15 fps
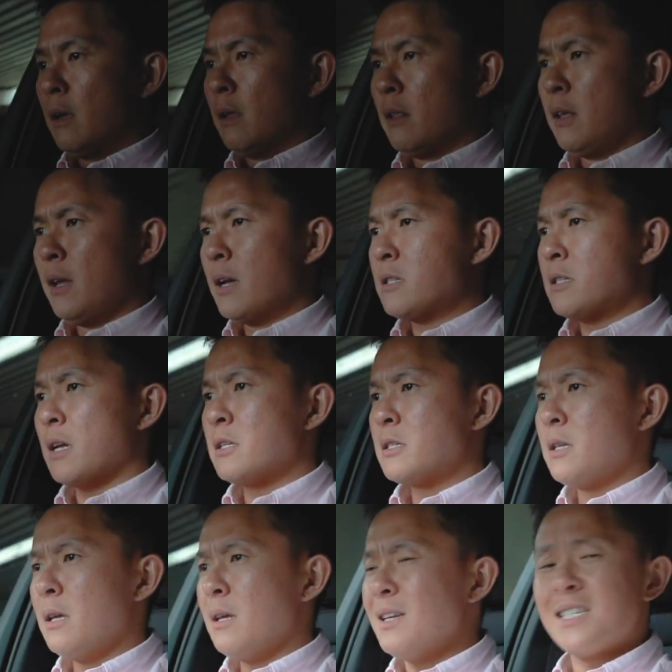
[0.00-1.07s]
the
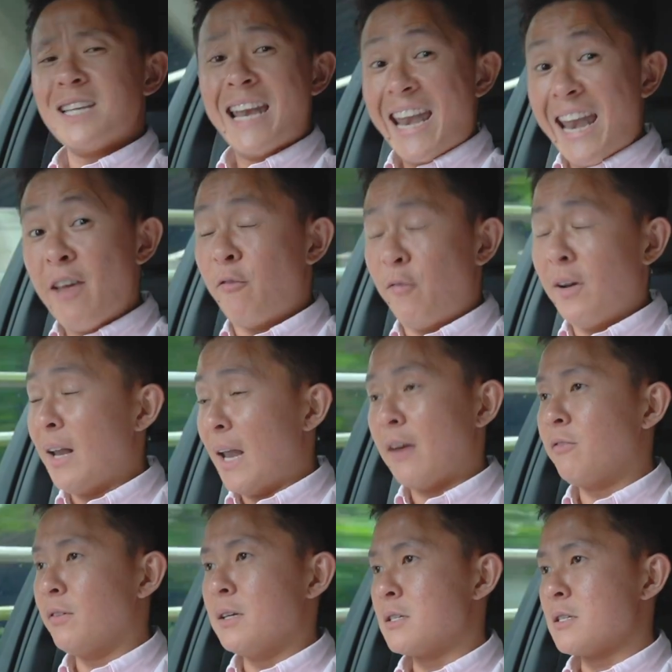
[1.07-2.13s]
S60 is never
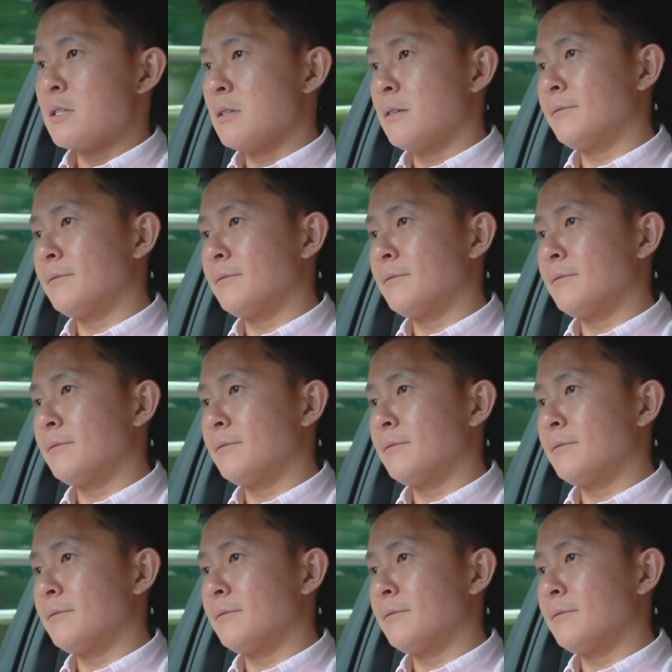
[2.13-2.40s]
lifeless.